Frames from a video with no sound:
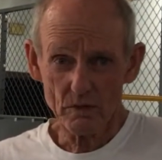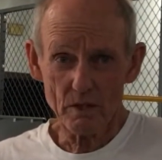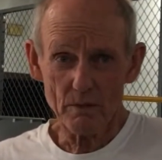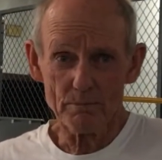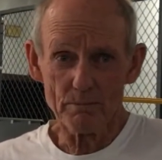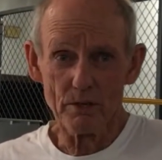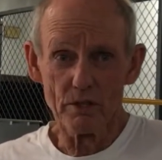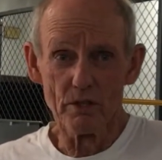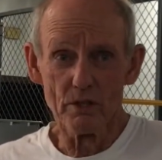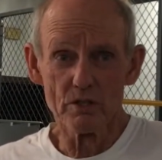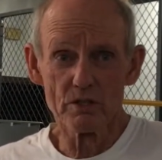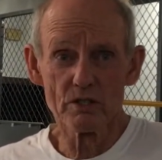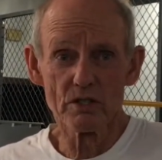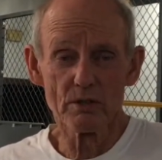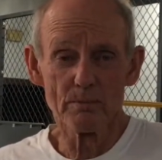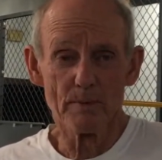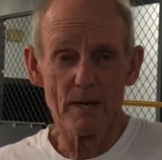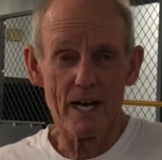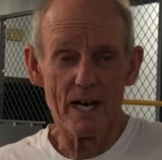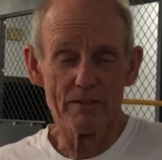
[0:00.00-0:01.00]
producer
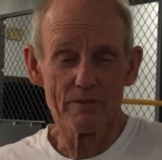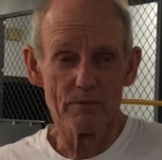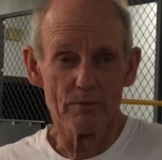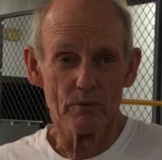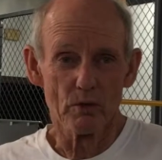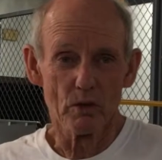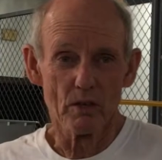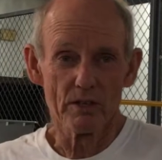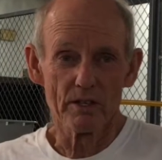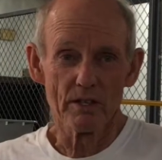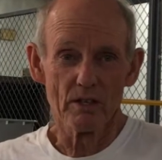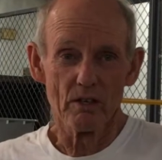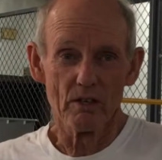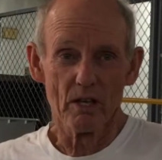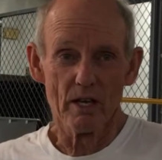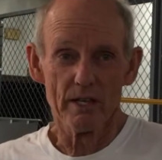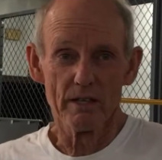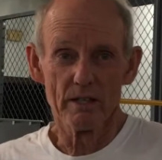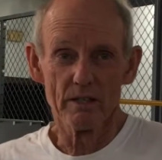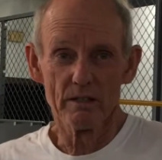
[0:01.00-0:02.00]
back from North
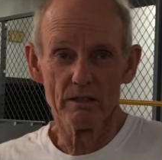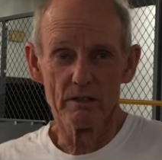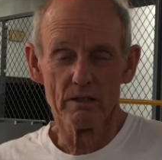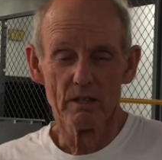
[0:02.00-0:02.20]
Carolina.